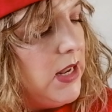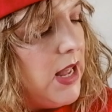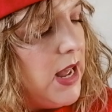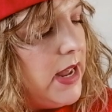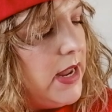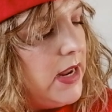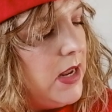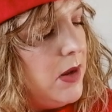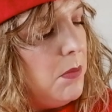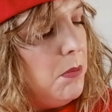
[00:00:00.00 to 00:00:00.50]

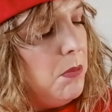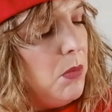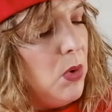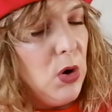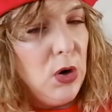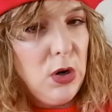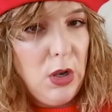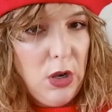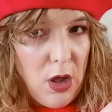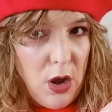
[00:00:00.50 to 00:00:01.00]
like
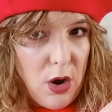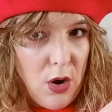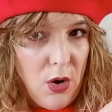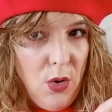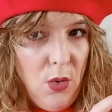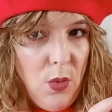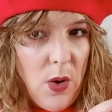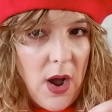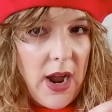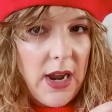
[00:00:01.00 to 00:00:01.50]

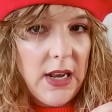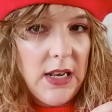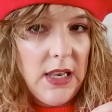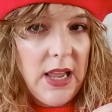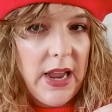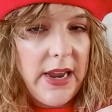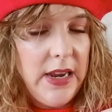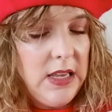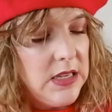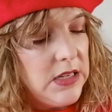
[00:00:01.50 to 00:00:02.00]
Merlot. I
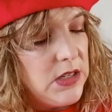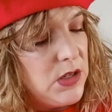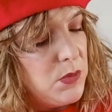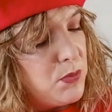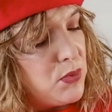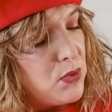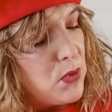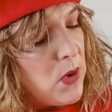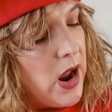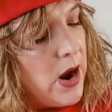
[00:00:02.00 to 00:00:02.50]
like this
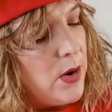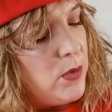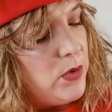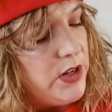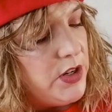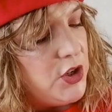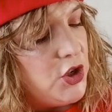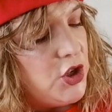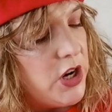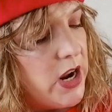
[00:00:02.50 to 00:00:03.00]

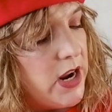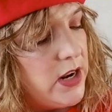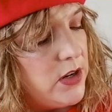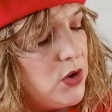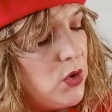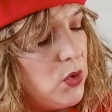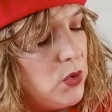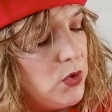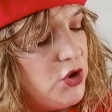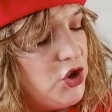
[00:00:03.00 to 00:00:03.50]
brownie
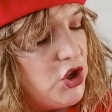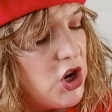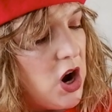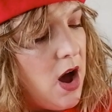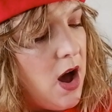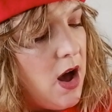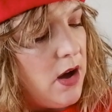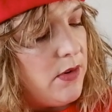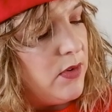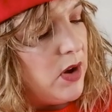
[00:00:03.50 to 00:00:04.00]
shade called
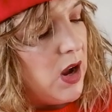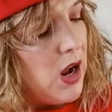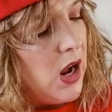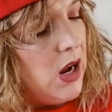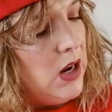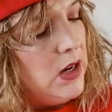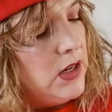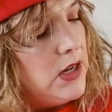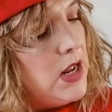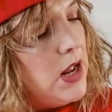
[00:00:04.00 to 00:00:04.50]

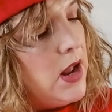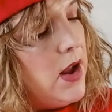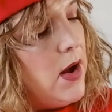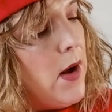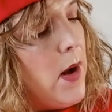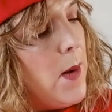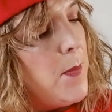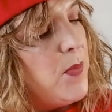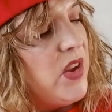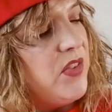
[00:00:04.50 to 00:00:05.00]
Java.
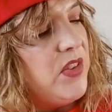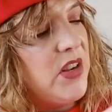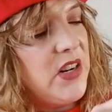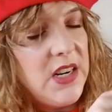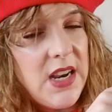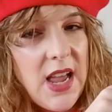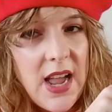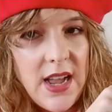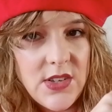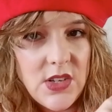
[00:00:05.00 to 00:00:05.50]
And then
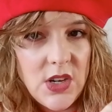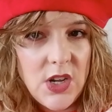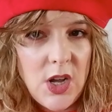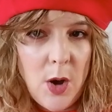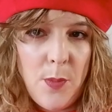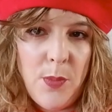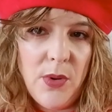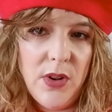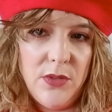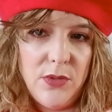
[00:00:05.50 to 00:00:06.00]
it has a
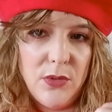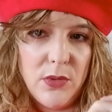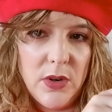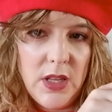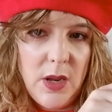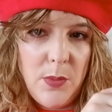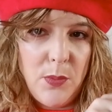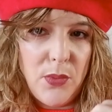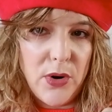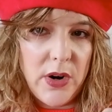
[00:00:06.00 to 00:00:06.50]
couple of
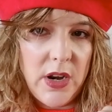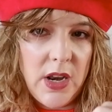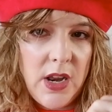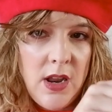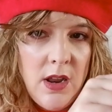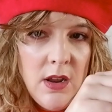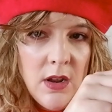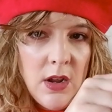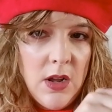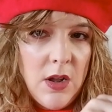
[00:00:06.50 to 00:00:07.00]
really
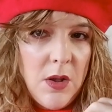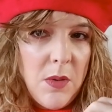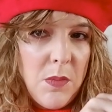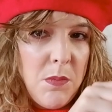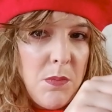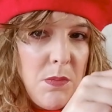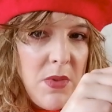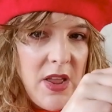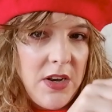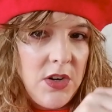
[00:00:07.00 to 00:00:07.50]
pretty
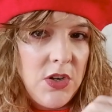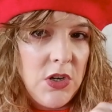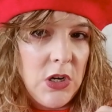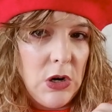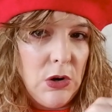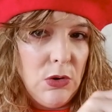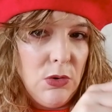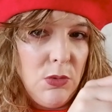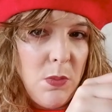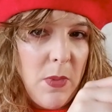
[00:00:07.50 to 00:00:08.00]

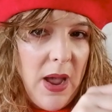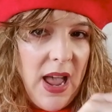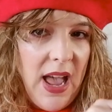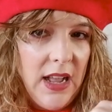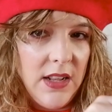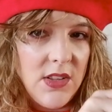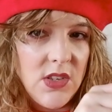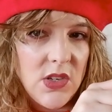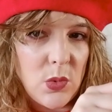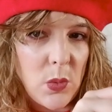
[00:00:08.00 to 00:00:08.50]
mid-tone
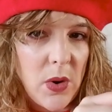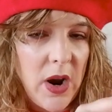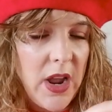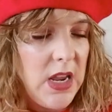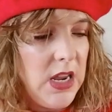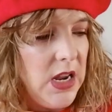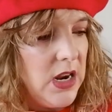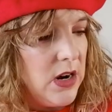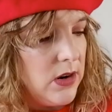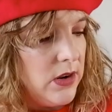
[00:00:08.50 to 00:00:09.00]
mattes
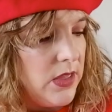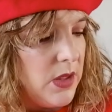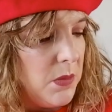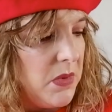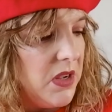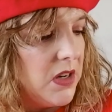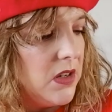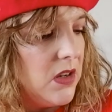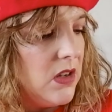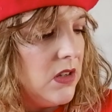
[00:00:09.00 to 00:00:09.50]
right here in the
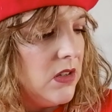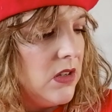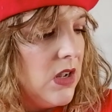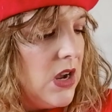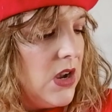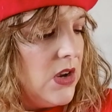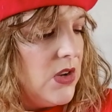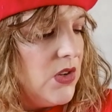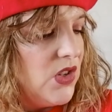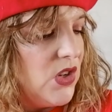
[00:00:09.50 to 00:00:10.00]
middle.
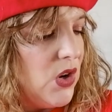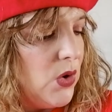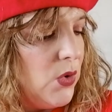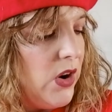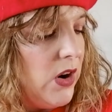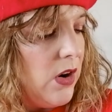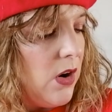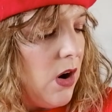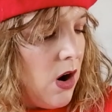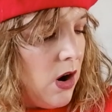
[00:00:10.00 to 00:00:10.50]
So
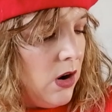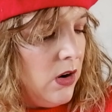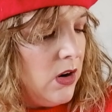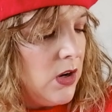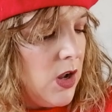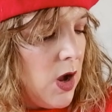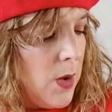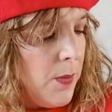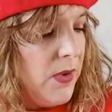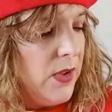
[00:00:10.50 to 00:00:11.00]
there are
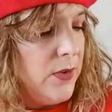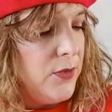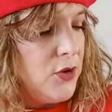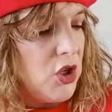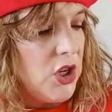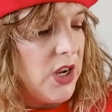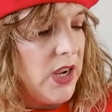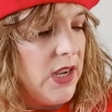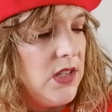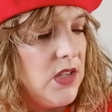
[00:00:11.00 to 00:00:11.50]
a couple of
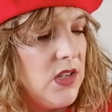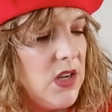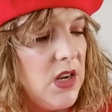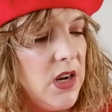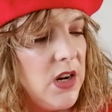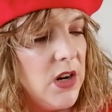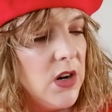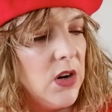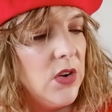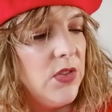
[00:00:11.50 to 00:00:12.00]
shades
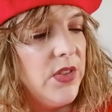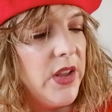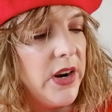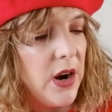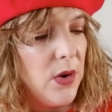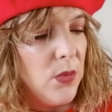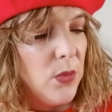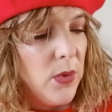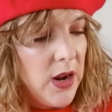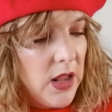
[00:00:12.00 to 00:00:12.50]
here
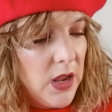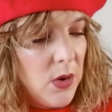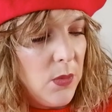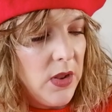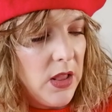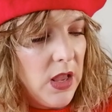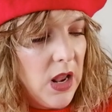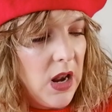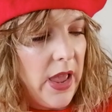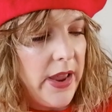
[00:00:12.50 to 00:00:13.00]
that I really,
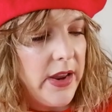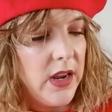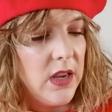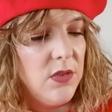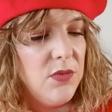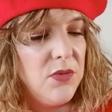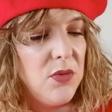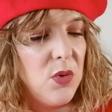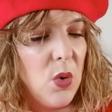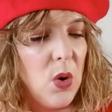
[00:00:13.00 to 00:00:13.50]
really like
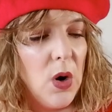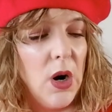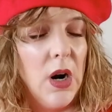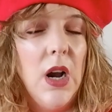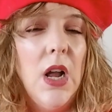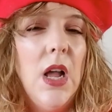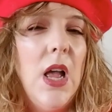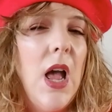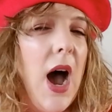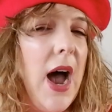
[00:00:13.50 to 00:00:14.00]
it
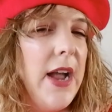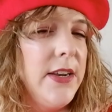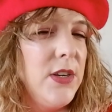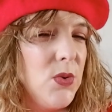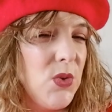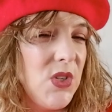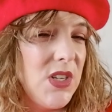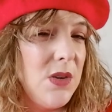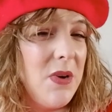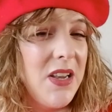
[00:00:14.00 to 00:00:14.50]
for. I
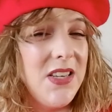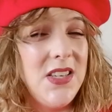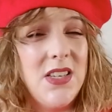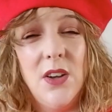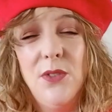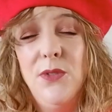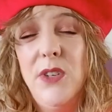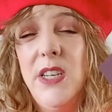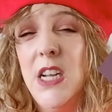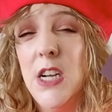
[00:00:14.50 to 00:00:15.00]
don't see
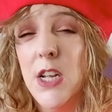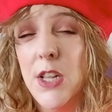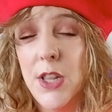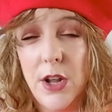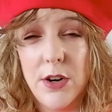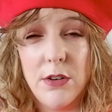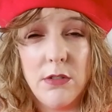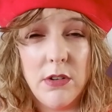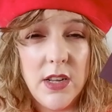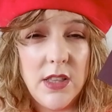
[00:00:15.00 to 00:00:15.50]
myself
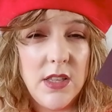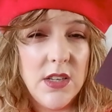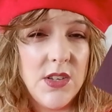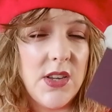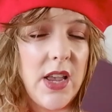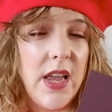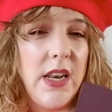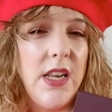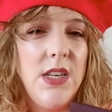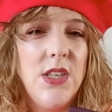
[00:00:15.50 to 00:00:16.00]
decluttering
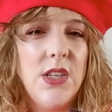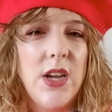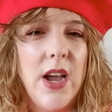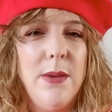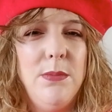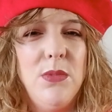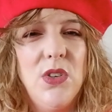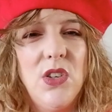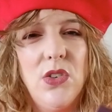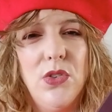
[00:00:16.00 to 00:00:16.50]
this
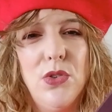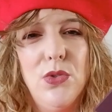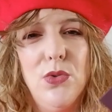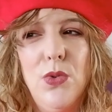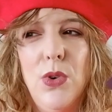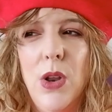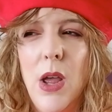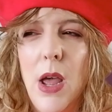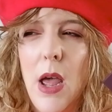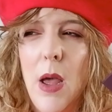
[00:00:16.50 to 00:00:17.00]
anytime
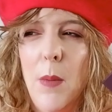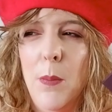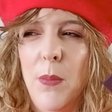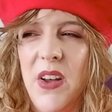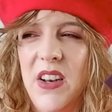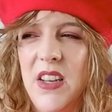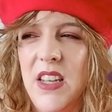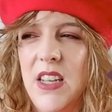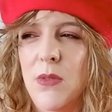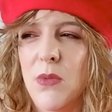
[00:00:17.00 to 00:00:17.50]
soon,
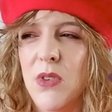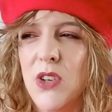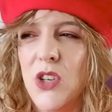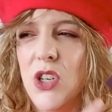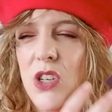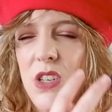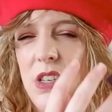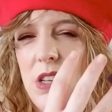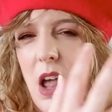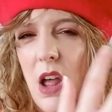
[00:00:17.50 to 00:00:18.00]
but it
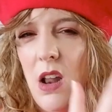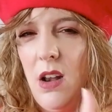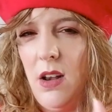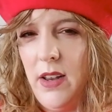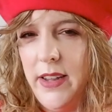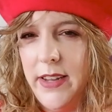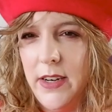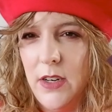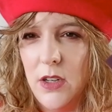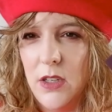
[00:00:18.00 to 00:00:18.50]
was just a
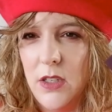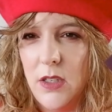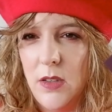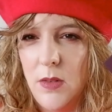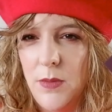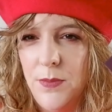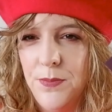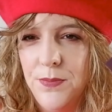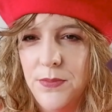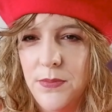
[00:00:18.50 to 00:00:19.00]

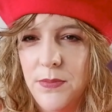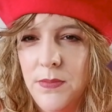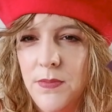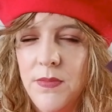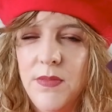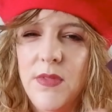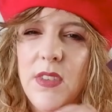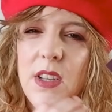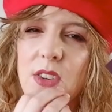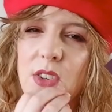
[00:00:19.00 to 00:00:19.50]
little
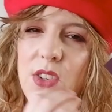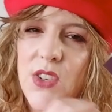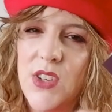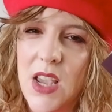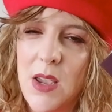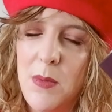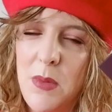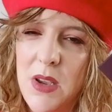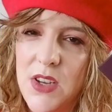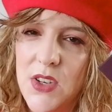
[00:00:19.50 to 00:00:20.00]

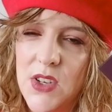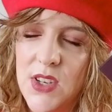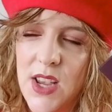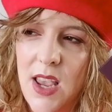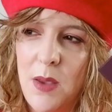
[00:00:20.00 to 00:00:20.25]
samey.